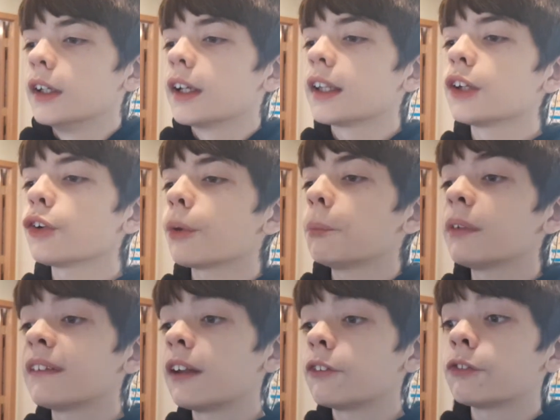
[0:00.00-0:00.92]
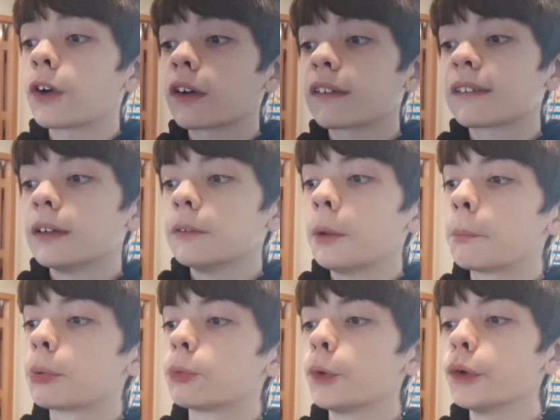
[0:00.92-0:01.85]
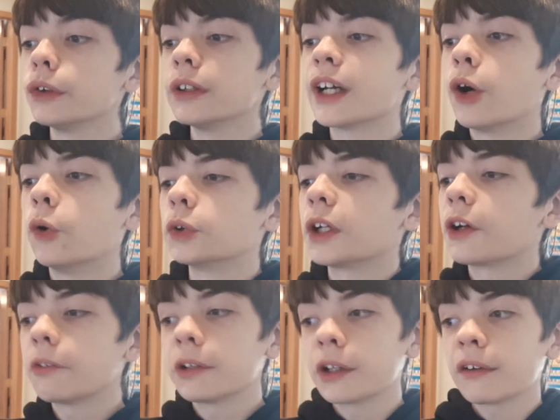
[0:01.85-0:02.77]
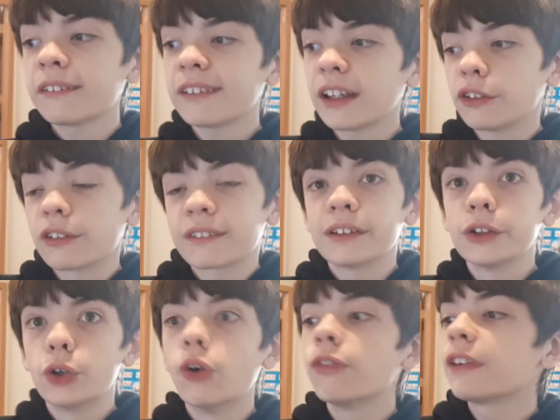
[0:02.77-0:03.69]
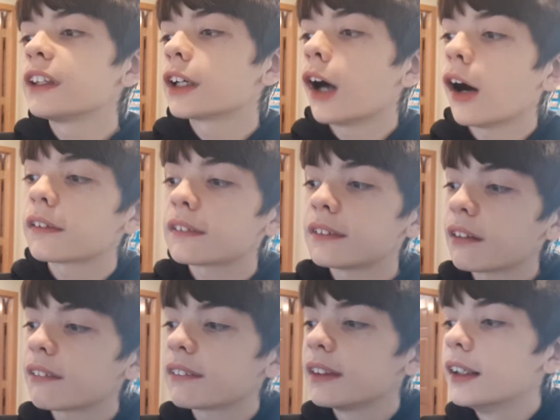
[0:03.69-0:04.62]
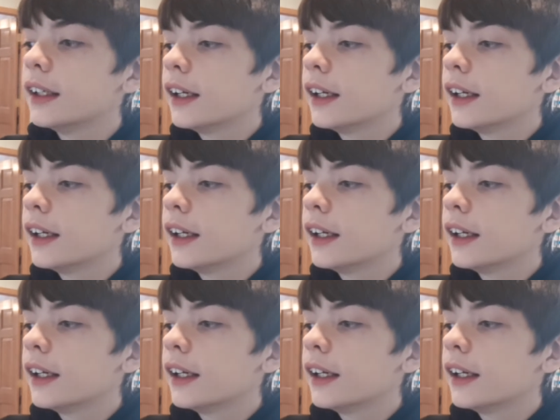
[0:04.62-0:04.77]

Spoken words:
Europe was hit first, with brutally cold air for their standards engulfing the continent,